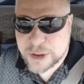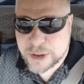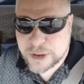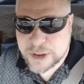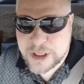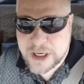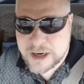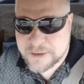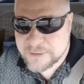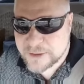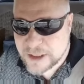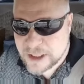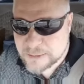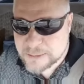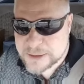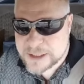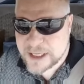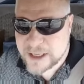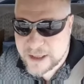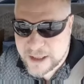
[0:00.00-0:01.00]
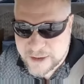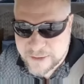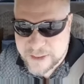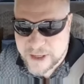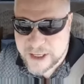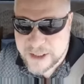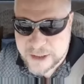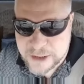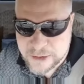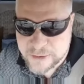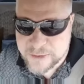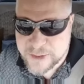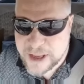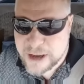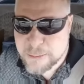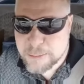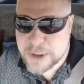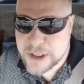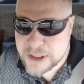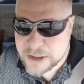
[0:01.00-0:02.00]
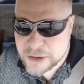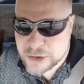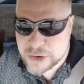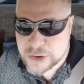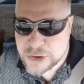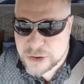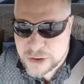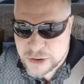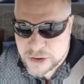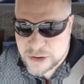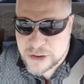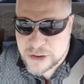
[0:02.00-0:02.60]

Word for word: her coffee cups down. And I thought, you know, that bitch